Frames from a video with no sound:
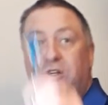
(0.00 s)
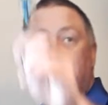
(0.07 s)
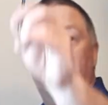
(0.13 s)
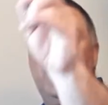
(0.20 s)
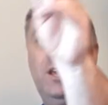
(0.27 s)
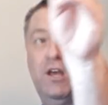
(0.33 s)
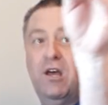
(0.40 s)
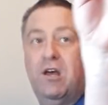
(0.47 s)

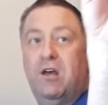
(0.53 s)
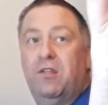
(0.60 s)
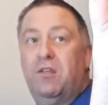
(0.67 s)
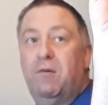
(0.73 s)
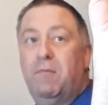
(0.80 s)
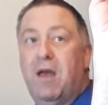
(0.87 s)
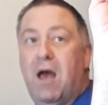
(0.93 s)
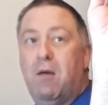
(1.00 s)
see
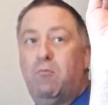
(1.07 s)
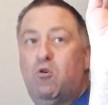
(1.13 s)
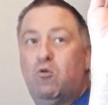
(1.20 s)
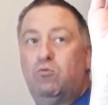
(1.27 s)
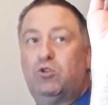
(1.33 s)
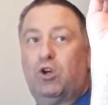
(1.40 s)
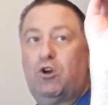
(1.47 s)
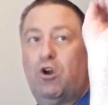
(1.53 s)
that my arm
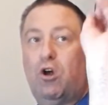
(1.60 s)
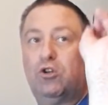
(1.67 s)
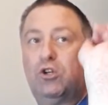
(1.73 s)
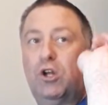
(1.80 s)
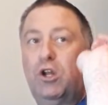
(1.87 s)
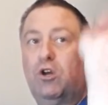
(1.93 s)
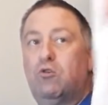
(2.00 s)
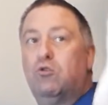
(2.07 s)
comes across
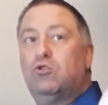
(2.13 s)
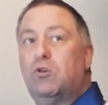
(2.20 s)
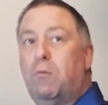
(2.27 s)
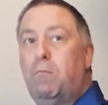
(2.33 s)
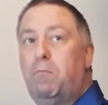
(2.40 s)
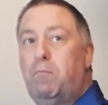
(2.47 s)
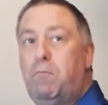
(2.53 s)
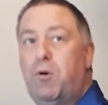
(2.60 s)
and it goes
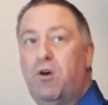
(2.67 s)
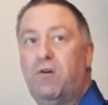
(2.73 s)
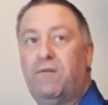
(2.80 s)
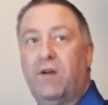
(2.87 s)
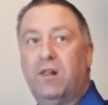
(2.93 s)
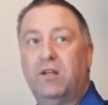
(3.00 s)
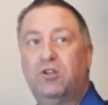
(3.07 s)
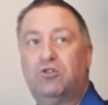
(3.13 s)

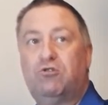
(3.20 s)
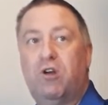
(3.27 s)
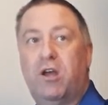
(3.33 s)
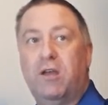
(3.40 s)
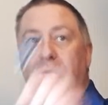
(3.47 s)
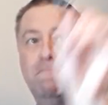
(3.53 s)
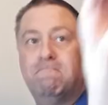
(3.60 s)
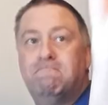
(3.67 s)
perfectly
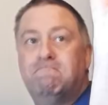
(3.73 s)
straight.